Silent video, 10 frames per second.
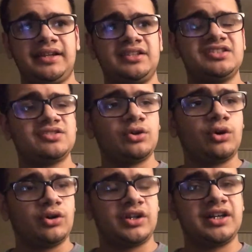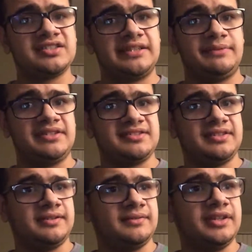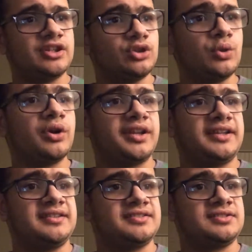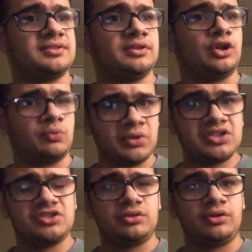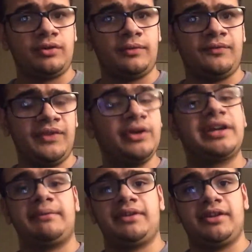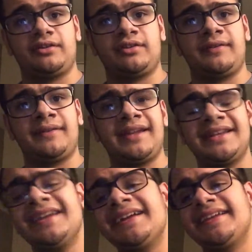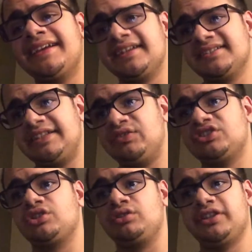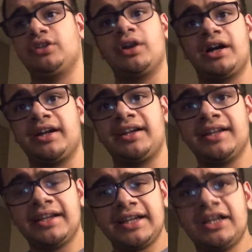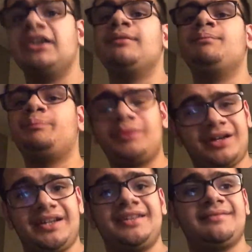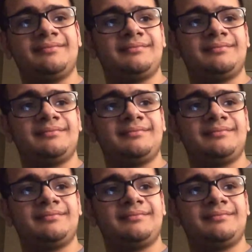and just the whole concept. It's Nickelodeon's original video game character. And yeah, he had a TV show later on, but